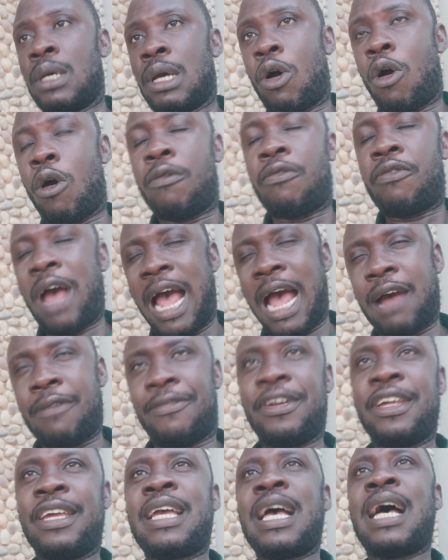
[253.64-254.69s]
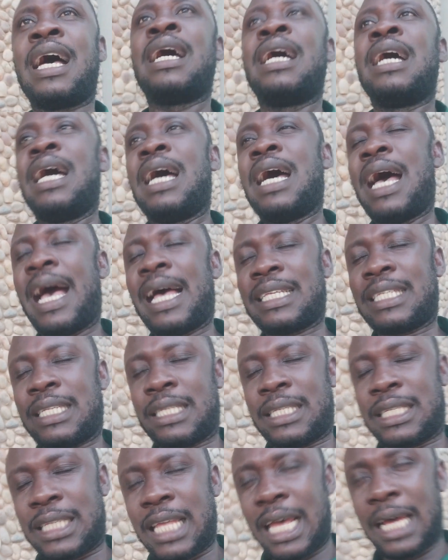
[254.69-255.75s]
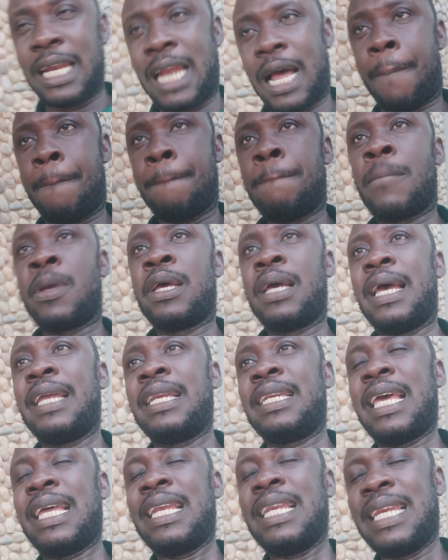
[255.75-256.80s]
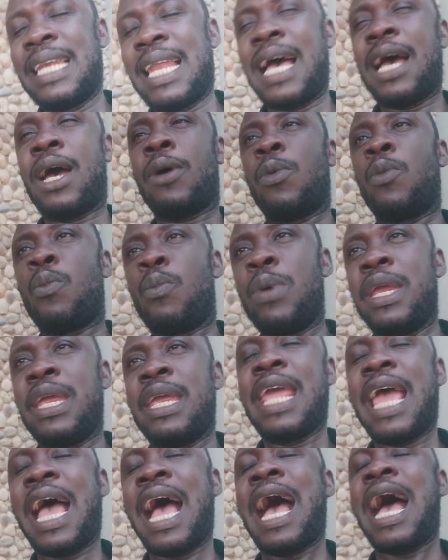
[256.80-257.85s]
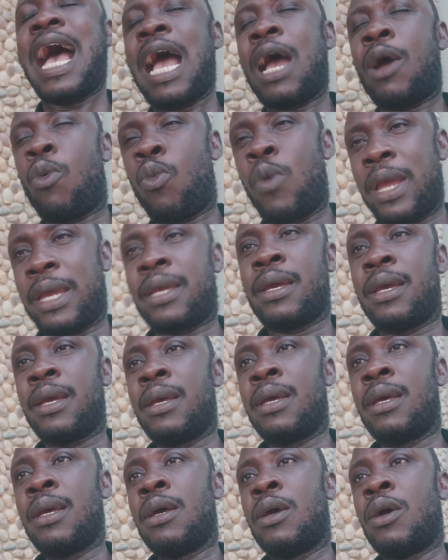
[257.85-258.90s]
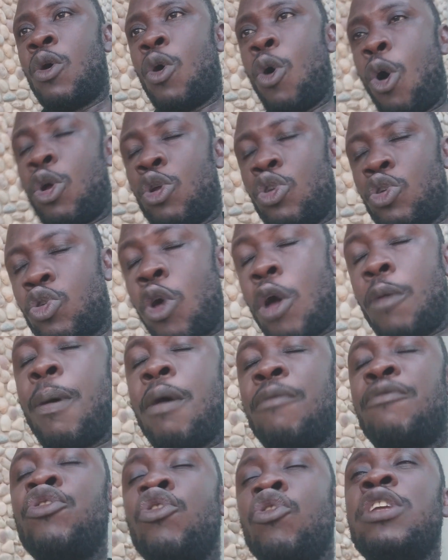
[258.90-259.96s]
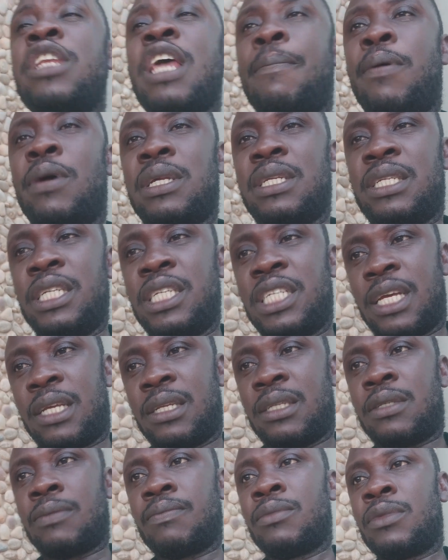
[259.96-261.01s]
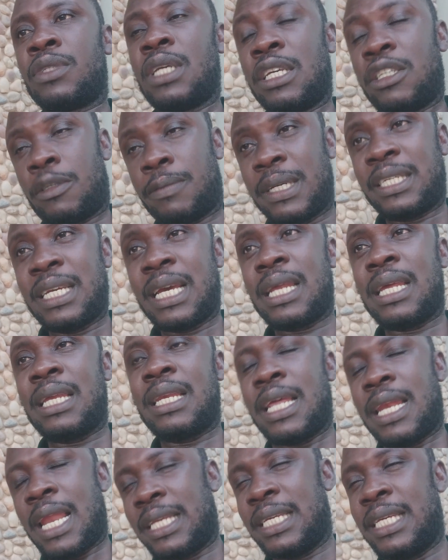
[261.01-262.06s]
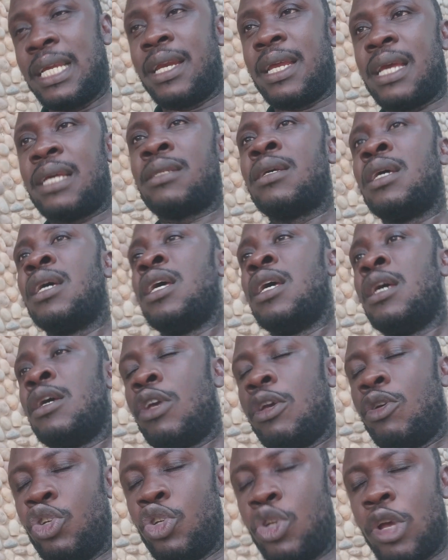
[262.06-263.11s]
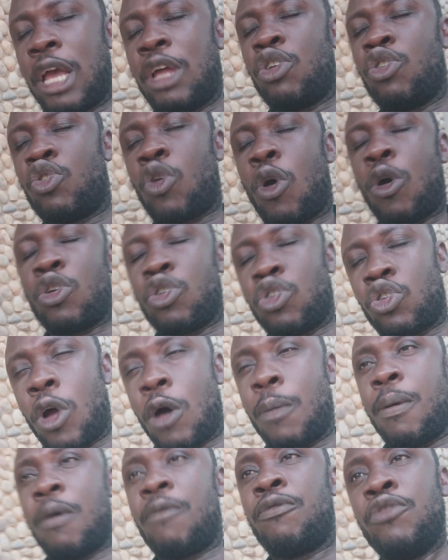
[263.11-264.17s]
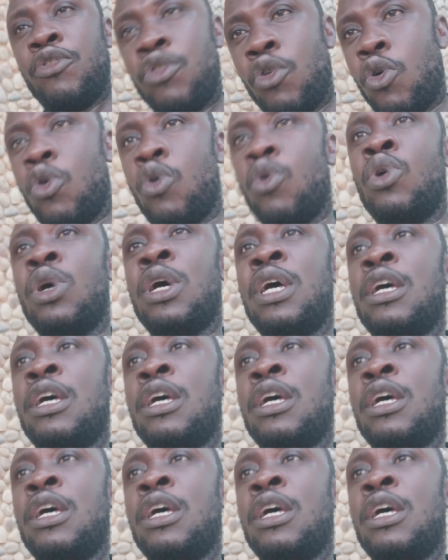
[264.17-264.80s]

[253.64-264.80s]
of Africa has stand up, and then now we are awake. On top of you, the politicians, especially the Nigerians, you, and on top of you,